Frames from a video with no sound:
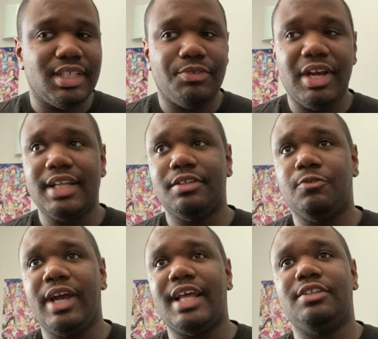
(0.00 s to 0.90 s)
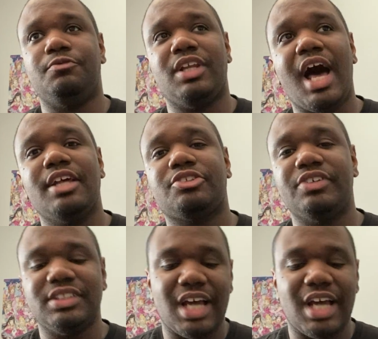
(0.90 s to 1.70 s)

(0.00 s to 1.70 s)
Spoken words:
we got a lot of screen